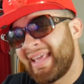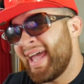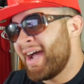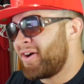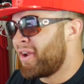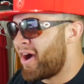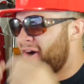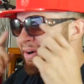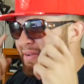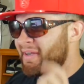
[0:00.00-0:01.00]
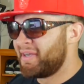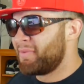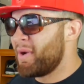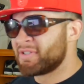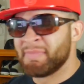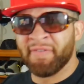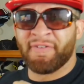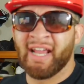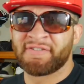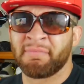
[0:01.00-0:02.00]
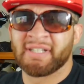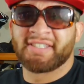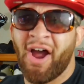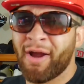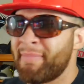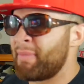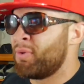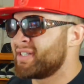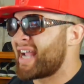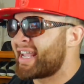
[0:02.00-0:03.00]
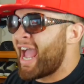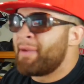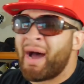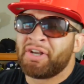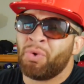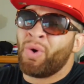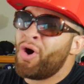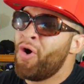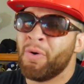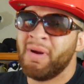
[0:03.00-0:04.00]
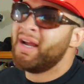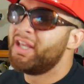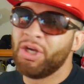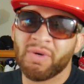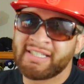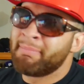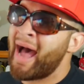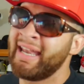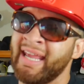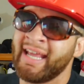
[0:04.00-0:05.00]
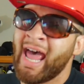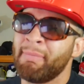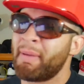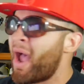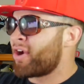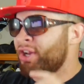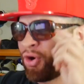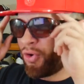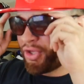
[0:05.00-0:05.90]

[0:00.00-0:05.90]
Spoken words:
Hell no. We was meant for this from the start, baby. Once I came out the womb, you was in my DNA, baby. I already knew